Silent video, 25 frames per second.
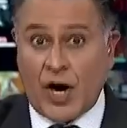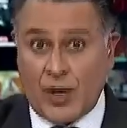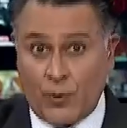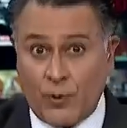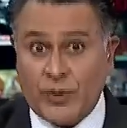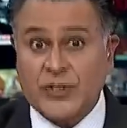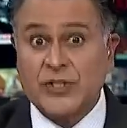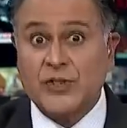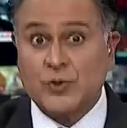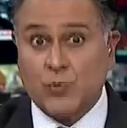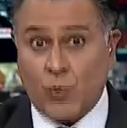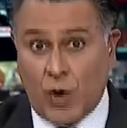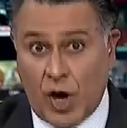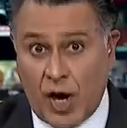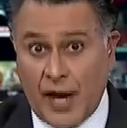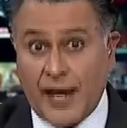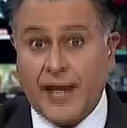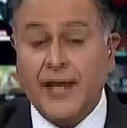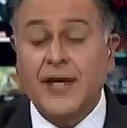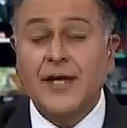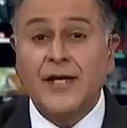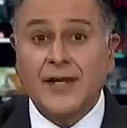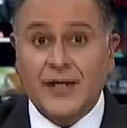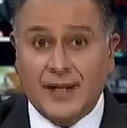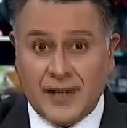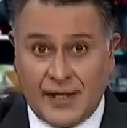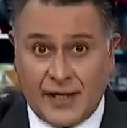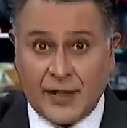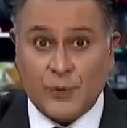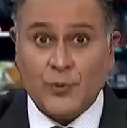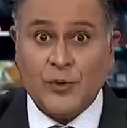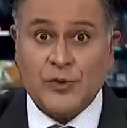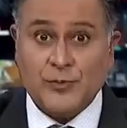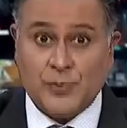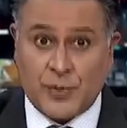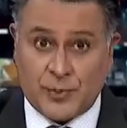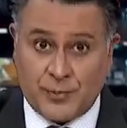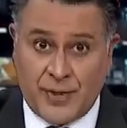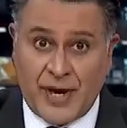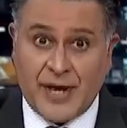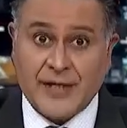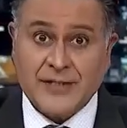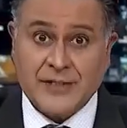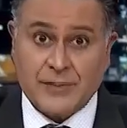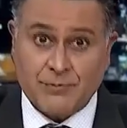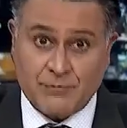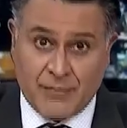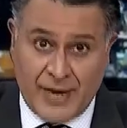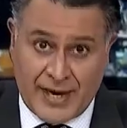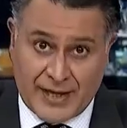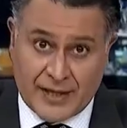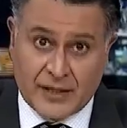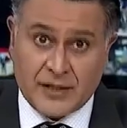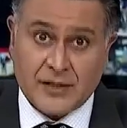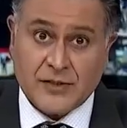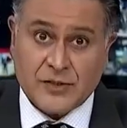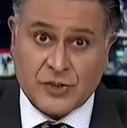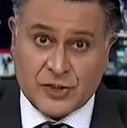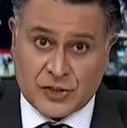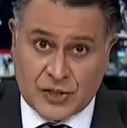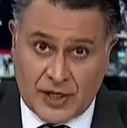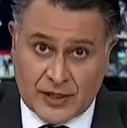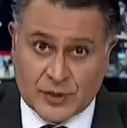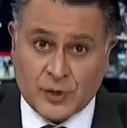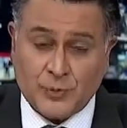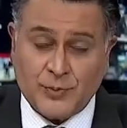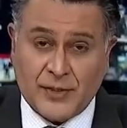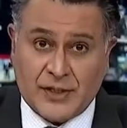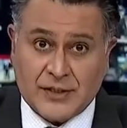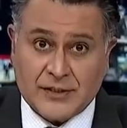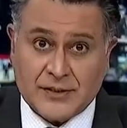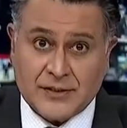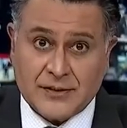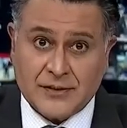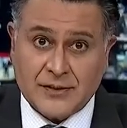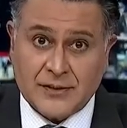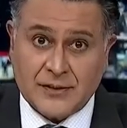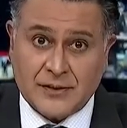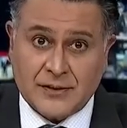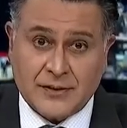which is why it was prepared to make this judgment